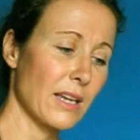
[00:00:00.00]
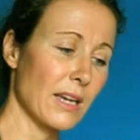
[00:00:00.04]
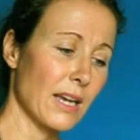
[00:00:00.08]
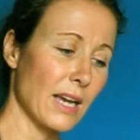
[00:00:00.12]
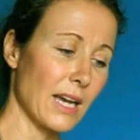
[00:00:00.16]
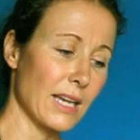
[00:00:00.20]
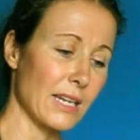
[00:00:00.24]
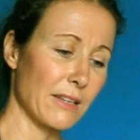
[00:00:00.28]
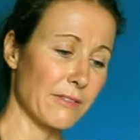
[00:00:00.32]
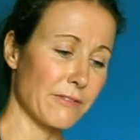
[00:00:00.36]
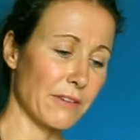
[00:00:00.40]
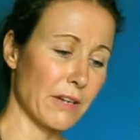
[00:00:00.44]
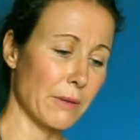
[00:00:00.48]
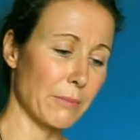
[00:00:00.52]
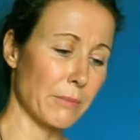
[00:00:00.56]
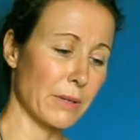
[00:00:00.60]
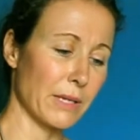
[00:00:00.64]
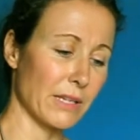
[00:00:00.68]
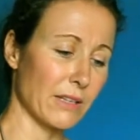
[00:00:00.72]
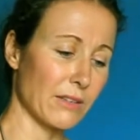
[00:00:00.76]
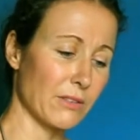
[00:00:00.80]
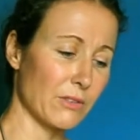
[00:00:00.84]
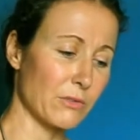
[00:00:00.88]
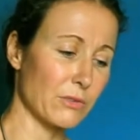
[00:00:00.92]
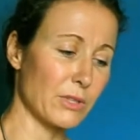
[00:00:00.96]
And if I
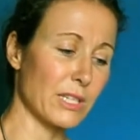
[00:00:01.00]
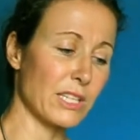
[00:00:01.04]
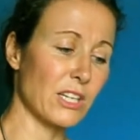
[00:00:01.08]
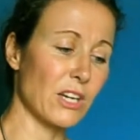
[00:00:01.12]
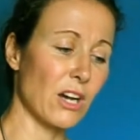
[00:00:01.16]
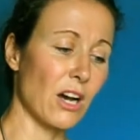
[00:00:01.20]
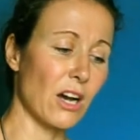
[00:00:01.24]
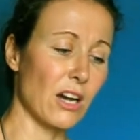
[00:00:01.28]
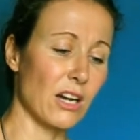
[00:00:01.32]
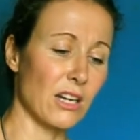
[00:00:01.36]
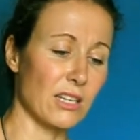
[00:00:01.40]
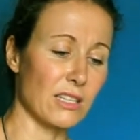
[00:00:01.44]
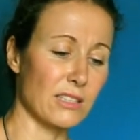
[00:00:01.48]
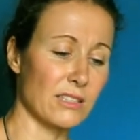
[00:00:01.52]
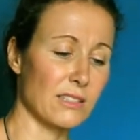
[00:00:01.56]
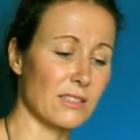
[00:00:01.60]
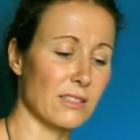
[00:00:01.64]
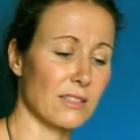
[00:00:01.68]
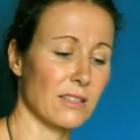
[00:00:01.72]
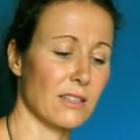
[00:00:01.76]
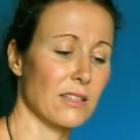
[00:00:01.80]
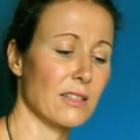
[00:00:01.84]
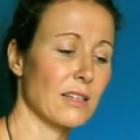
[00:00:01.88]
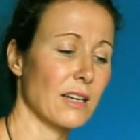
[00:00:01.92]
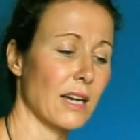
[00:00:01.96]
pick three
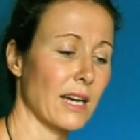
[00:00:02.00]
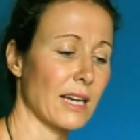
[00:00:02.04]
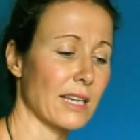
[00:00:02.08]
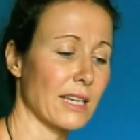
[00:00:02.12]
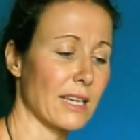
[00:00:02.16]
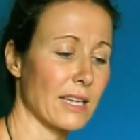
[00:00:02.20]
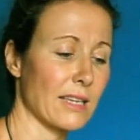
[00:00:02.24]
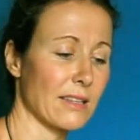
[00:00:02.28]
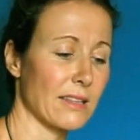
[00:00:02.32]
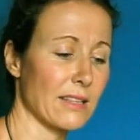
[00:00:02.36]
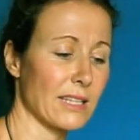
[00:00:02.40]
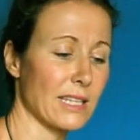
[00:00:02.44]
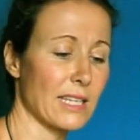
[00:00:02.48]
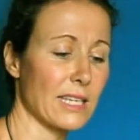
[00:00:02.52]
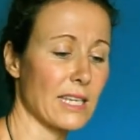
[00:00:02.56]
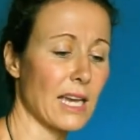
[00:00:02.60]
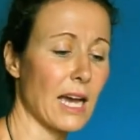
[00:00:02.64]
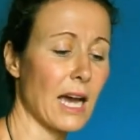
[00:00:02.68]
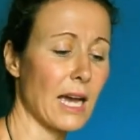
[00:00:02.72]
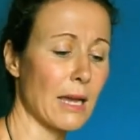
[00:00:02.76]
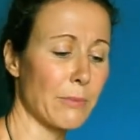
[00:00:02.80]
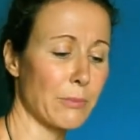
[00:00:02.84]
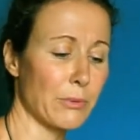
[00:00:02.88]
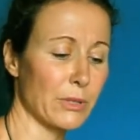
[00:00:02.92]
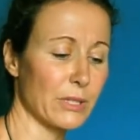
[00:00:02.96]
cards, I get the
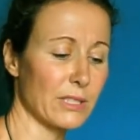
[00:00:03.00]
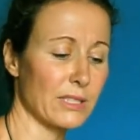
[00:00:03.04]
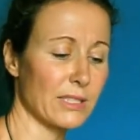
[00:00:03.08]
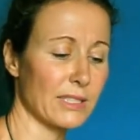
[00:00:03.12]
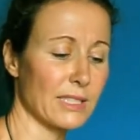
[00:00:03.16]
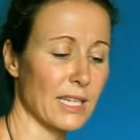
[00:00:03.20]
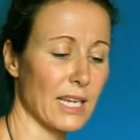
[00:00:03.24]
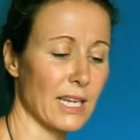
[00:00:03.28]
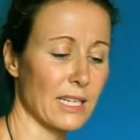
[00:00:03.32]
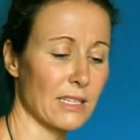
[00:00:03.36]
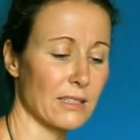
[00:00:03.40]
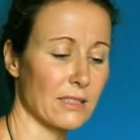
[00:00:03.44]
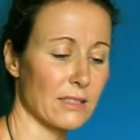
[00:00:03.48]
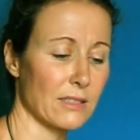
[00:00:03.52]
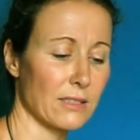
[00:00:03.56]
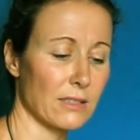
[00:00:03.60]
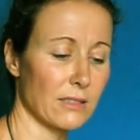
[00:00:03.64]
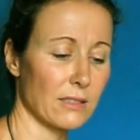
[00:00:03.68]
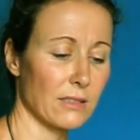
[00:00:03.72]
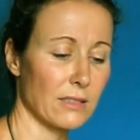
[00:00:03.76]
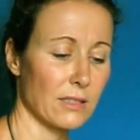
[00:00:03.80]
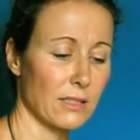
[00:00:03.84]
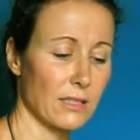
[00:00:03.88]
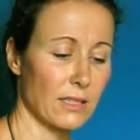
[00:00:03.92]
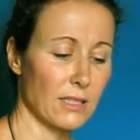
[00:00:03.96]
High
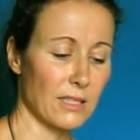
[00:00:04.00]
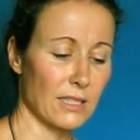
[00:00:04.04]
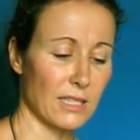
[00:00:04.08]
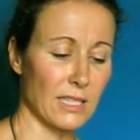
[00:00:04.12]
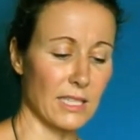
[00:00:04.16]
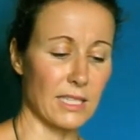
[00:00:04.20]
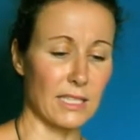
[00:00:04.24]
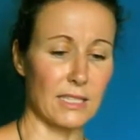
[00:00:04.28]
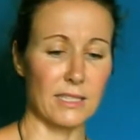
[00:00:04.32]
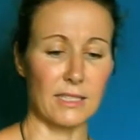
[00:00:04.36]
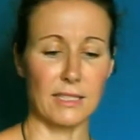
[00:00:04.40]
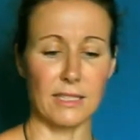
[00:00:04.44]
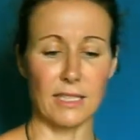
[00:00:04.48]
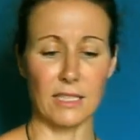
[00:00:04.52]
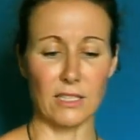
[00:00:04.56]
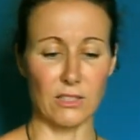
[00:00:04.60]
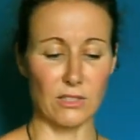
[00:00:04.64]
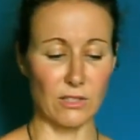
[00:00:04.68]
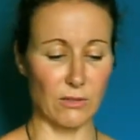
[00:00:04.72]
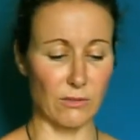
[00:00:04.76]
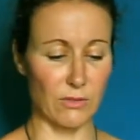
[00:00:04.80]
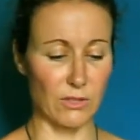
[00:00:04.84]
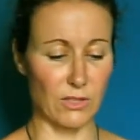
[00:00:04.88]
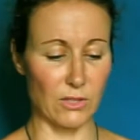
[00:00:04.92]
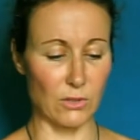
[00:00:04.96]
Priestess, the
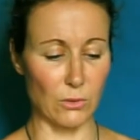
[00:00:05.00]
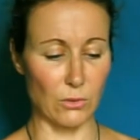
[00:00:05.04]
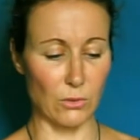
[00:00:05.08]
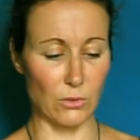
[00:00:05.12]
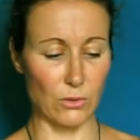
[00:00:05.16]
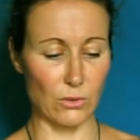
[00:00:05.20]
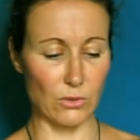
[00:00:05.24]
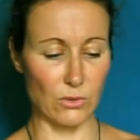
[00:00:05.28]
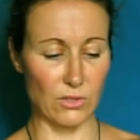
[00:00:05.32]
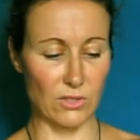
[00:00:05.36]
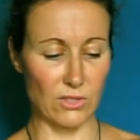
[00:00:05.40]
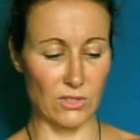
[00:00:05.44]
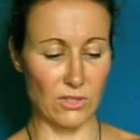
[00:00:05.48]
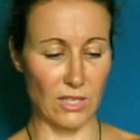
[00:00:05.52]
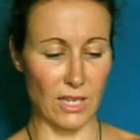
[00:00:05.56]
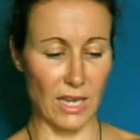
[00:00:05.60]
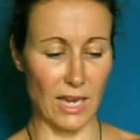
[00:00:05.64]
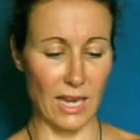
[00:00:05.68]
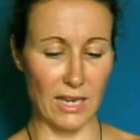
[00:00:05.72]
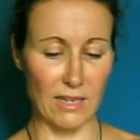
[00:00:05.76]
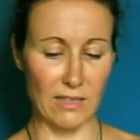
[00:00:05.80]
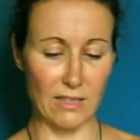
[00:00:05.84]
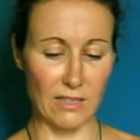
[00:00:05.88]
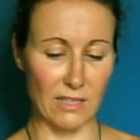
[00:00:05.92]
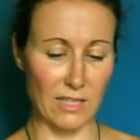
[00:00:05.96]
Six of Swords,
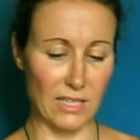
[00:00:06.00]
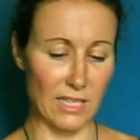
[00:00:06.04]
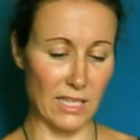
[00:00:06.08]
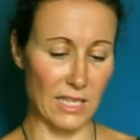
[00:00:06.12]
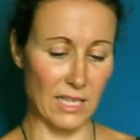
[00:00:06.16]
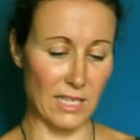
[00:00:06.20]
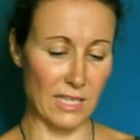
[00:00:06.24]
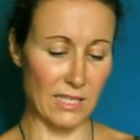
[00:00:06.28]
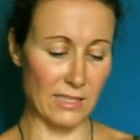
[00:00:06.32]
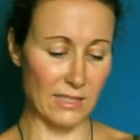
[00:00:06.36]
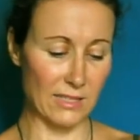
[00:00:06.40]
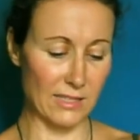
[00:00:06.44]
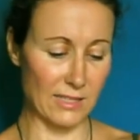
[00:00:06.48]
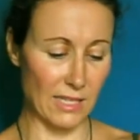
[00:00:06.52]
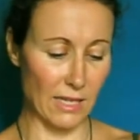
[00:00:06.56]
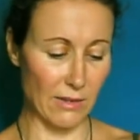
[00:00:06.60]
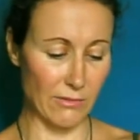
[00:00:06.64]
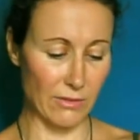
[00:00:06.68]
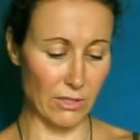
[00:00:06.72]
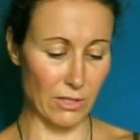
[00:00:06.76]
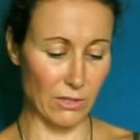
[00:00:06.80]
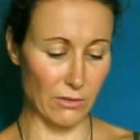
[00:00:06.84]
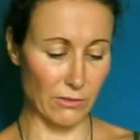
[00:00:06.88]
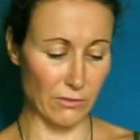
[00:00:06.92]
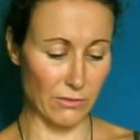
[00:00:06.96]
and the
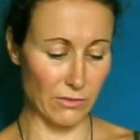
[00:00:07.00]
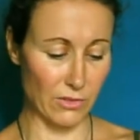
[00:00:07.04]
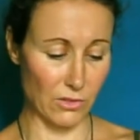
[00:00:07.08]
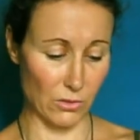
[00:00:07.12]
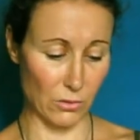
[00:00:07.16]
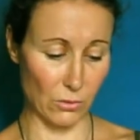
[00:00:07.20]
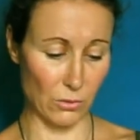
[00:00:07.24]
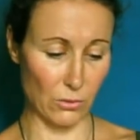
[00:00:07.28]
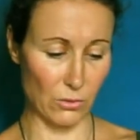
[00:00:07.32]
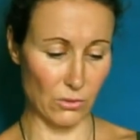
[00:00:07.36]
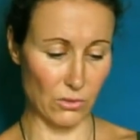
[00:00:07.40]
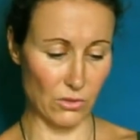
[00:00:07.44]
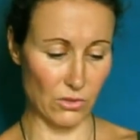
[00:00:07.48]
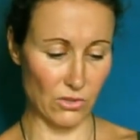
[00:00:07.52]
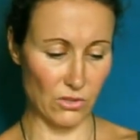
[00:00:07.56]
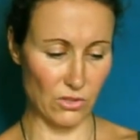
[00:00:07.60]
Seven of Swords.